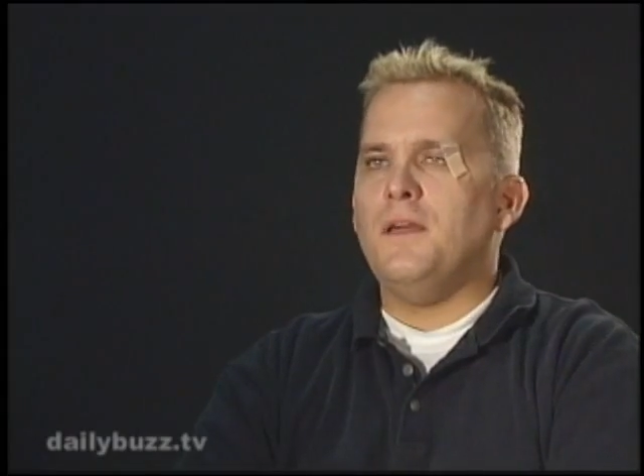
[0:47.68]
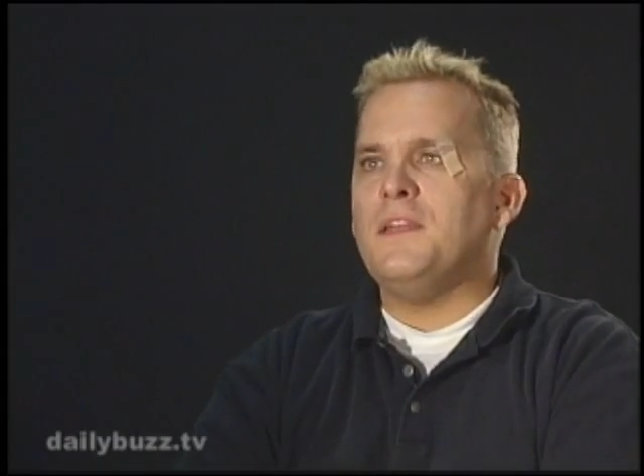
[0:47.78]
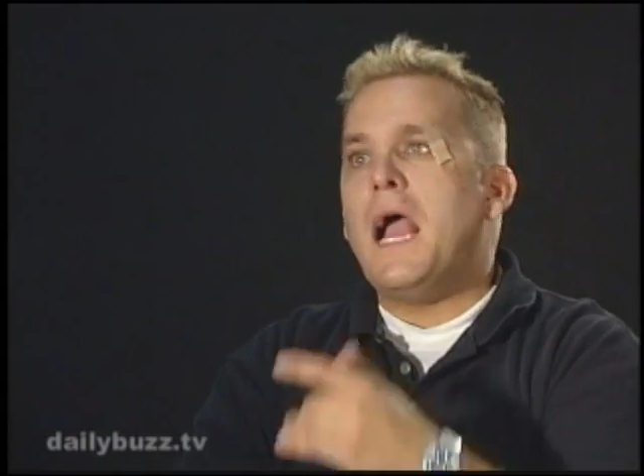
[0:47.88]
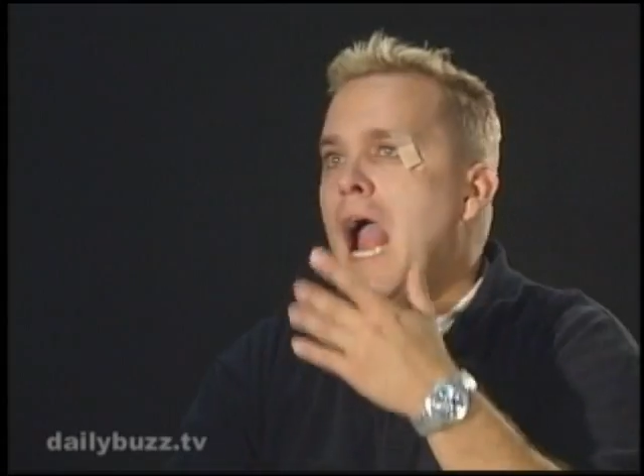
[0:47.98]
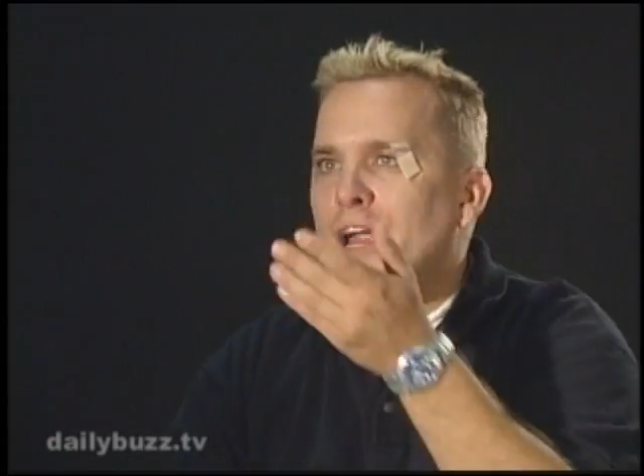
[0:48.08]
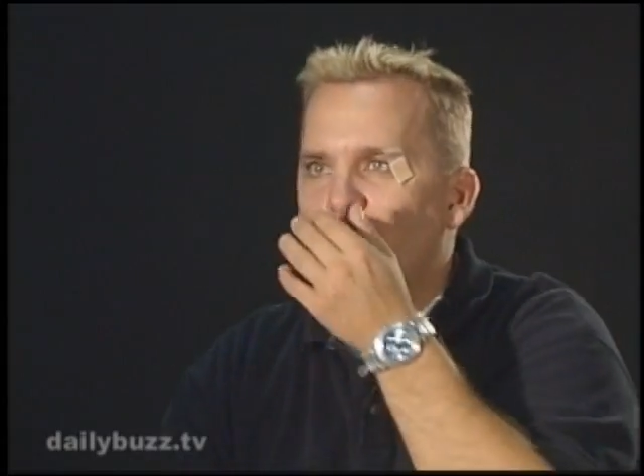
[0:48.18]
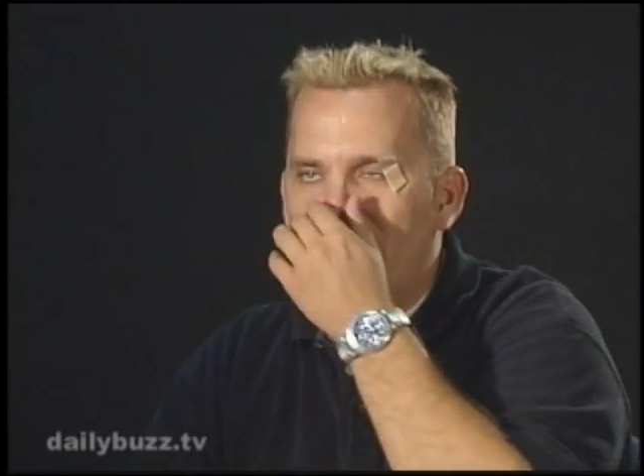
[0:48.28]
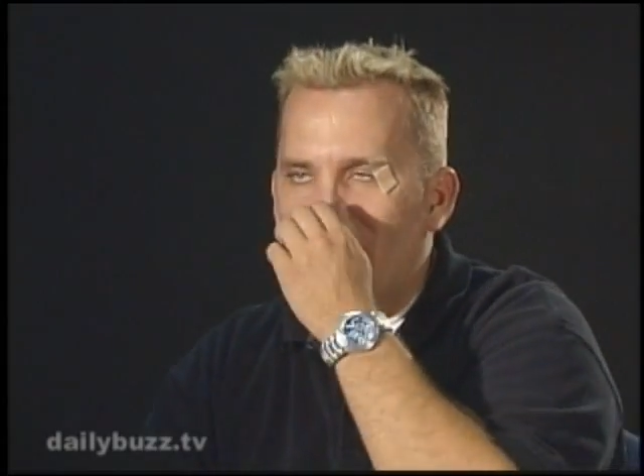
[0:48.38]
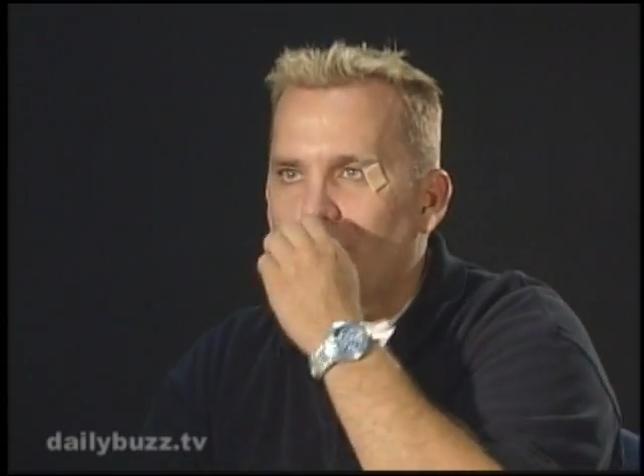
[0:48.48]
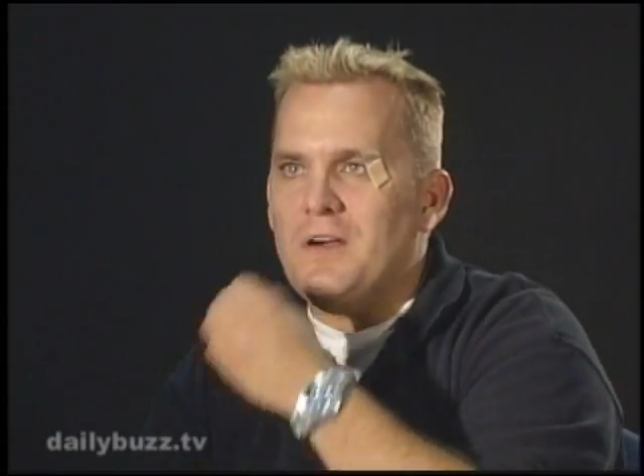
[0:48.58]
Now the
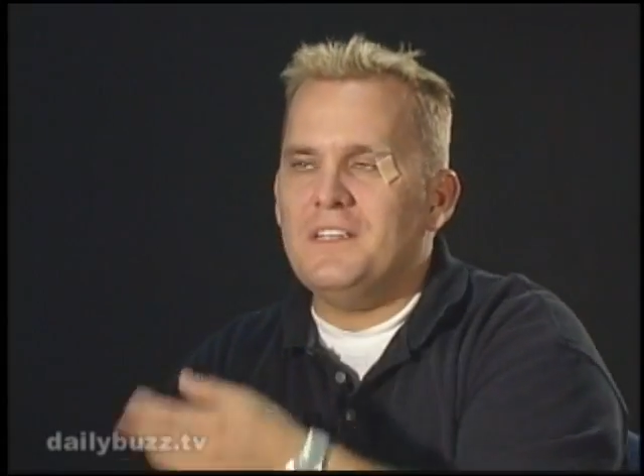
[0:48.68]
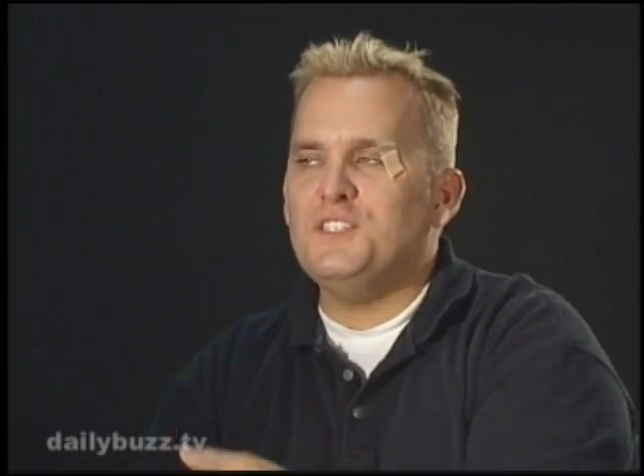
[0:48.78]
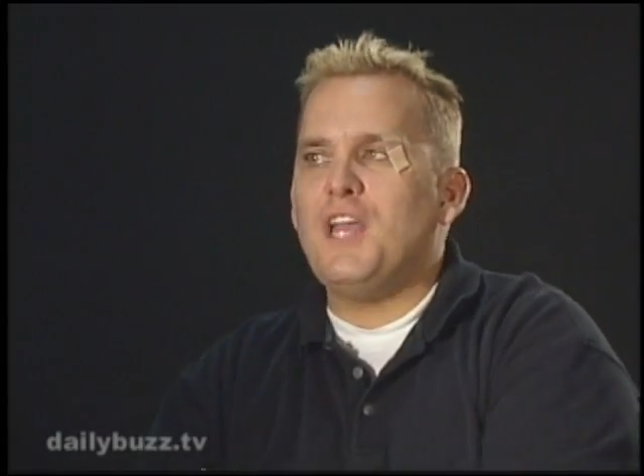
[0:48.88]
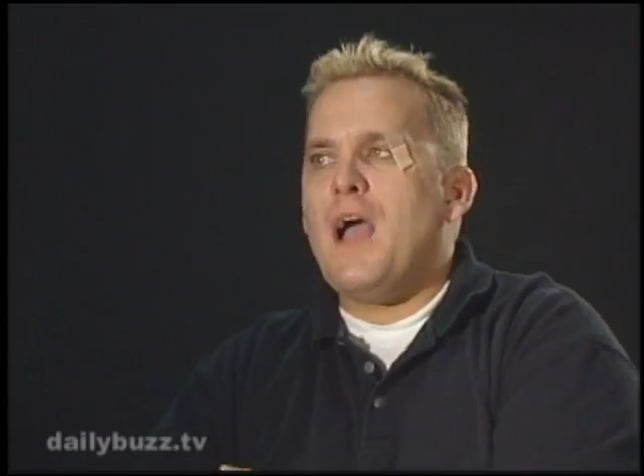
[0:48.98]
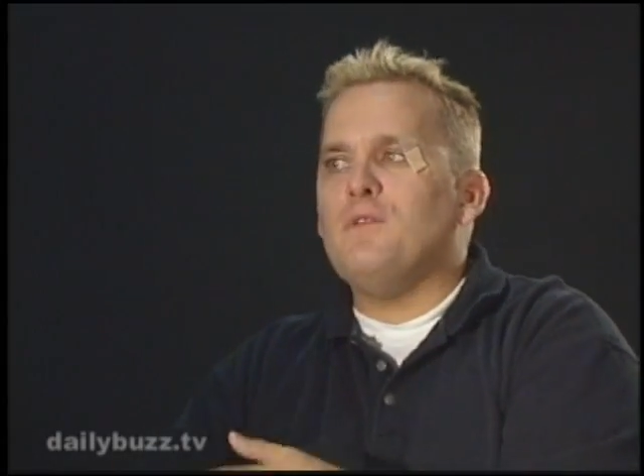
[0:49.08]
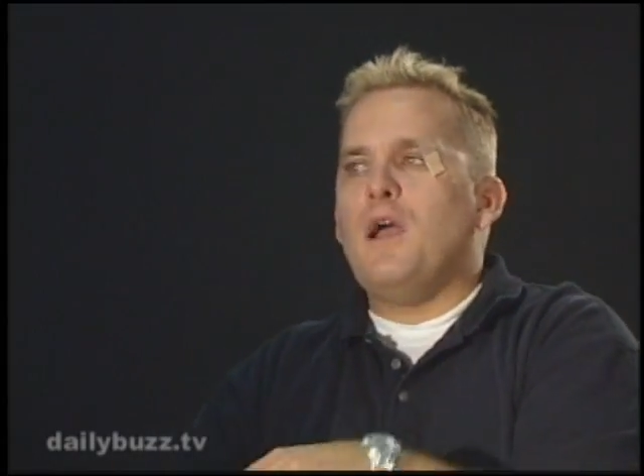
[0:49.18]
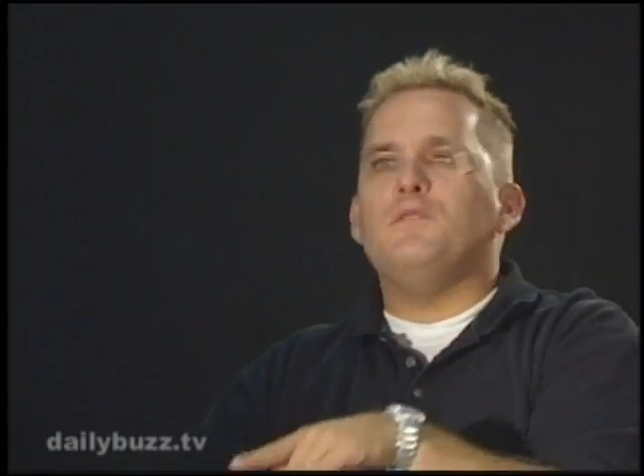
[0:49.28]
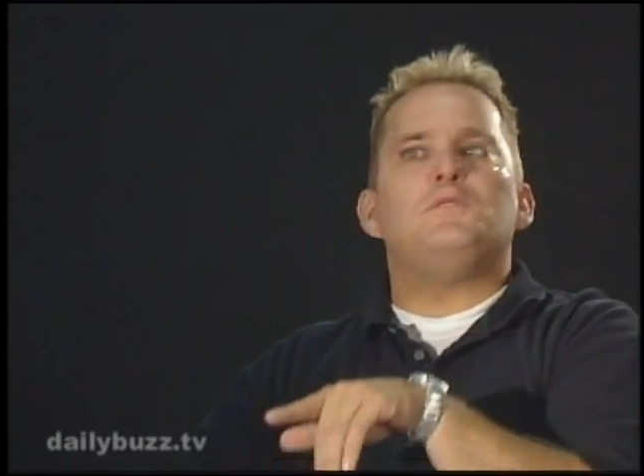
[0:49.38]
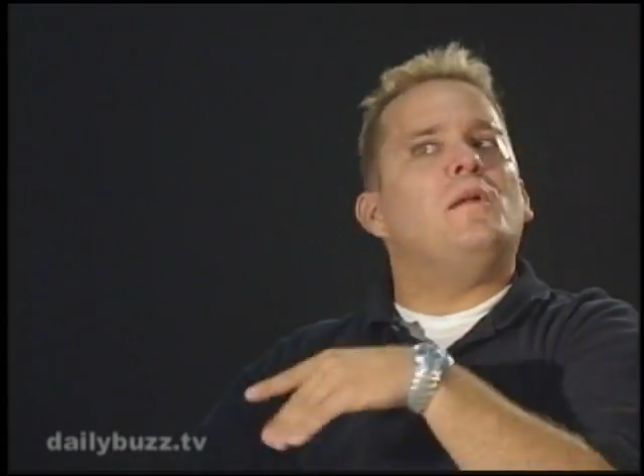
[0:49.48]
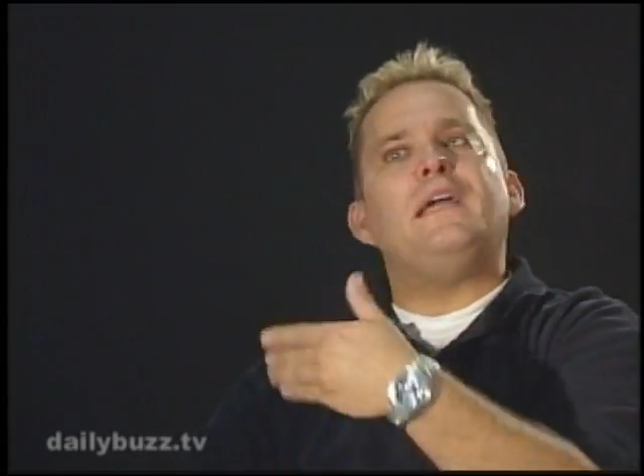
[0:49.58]
irony was I,
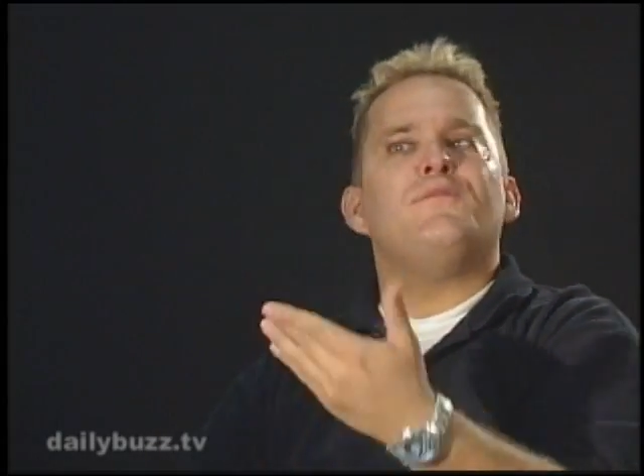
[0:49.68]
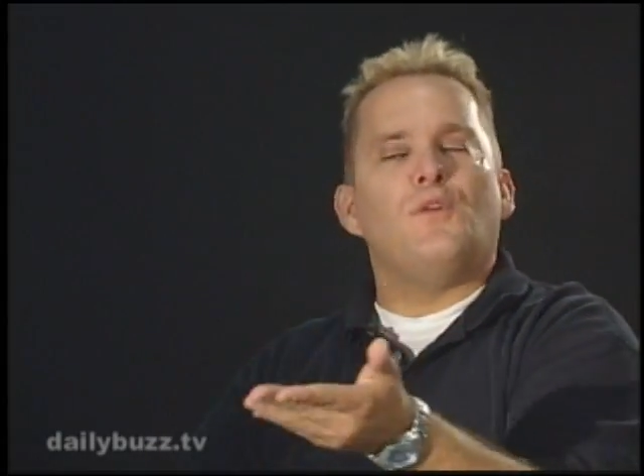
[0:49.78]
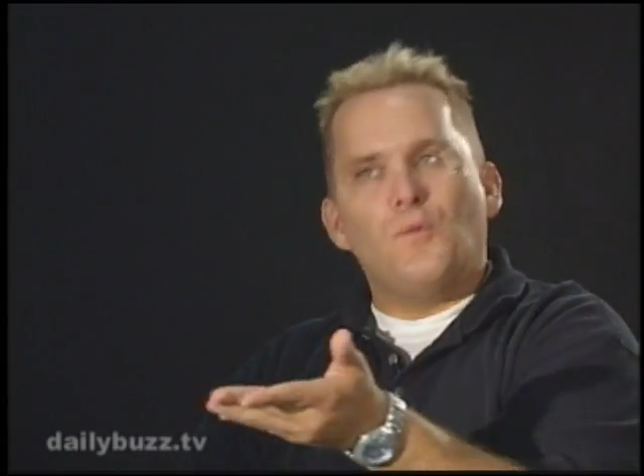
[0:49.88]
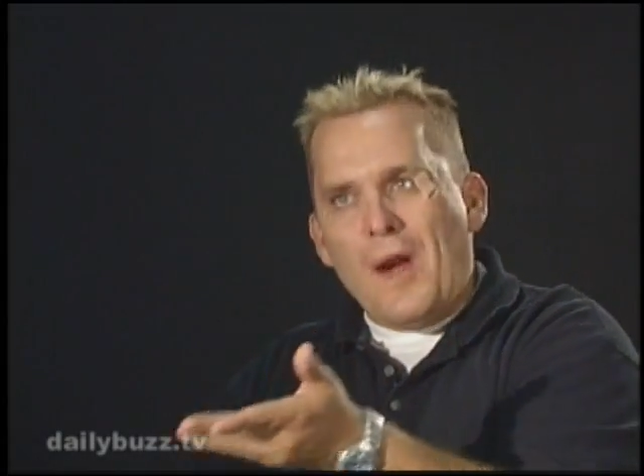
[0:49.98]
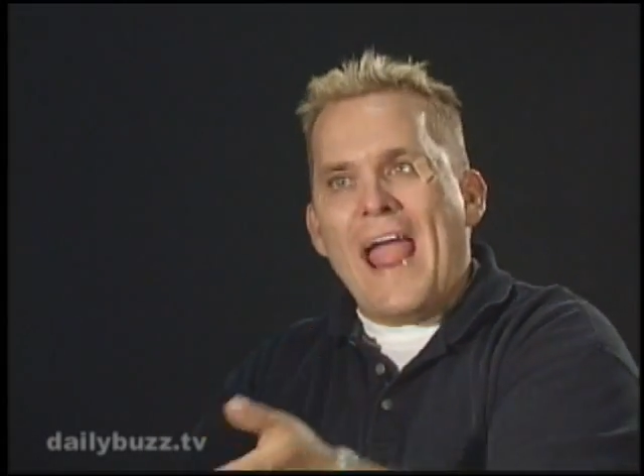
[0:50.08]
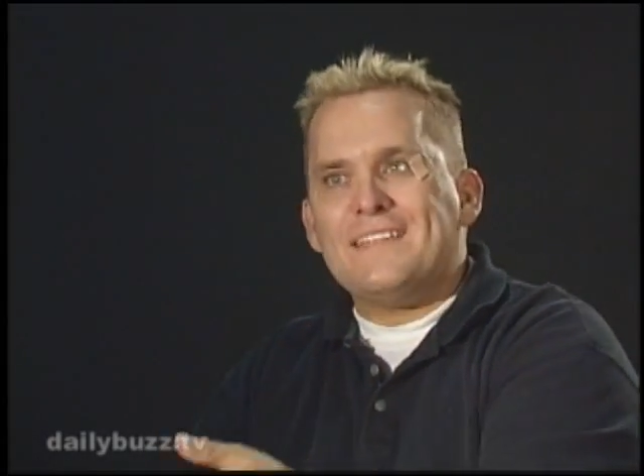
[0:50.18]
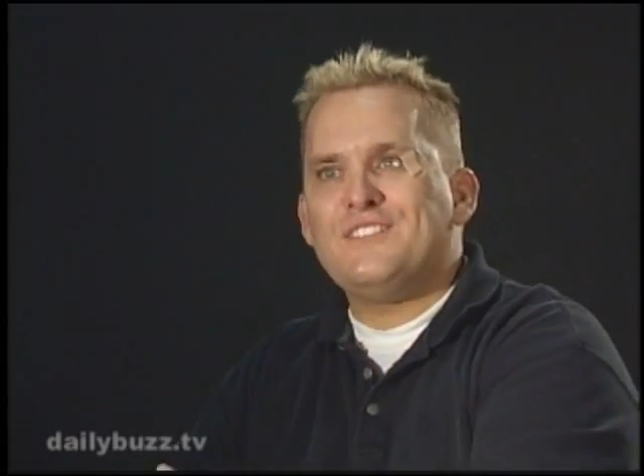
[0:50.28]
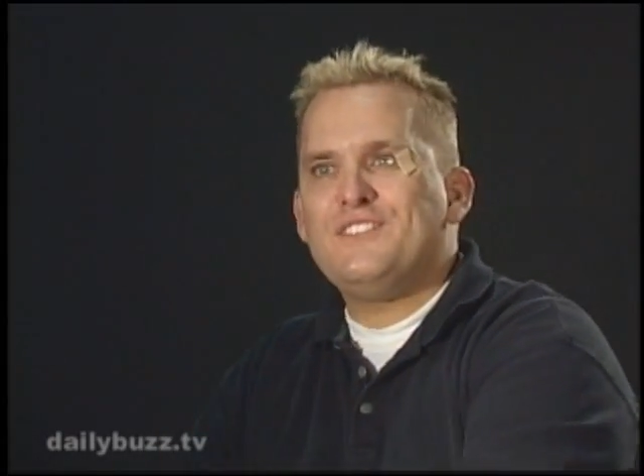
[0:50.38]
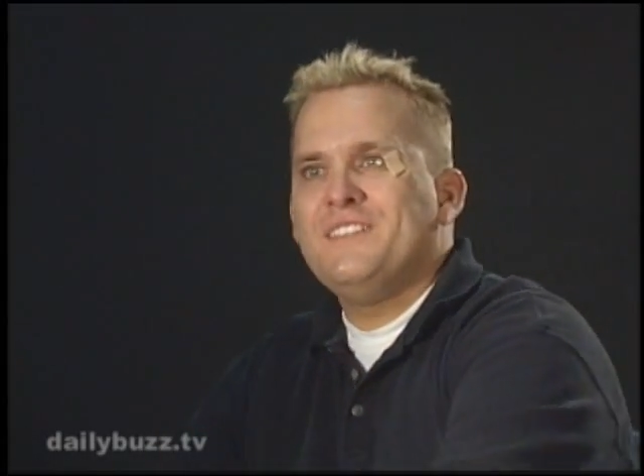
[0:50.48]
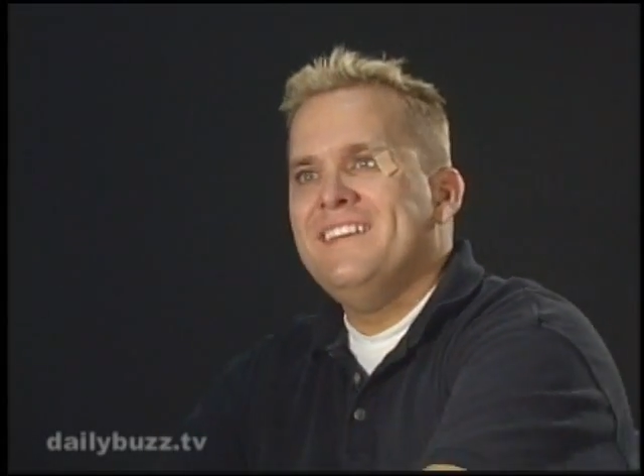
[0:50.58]
I was playing for
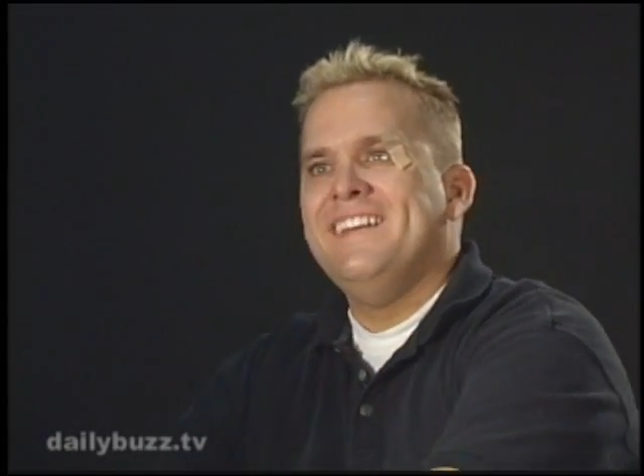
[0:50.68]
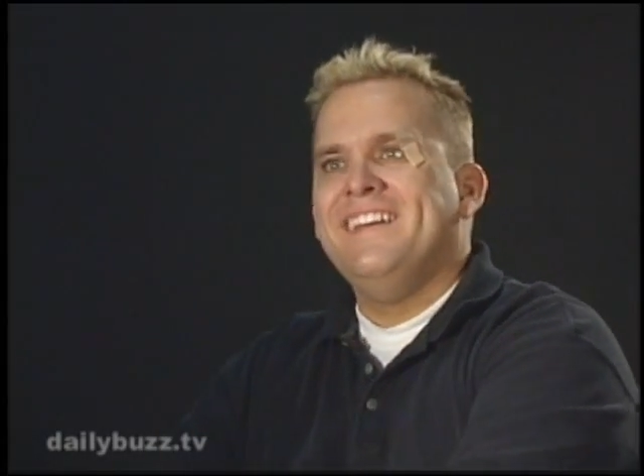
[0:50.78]
rats,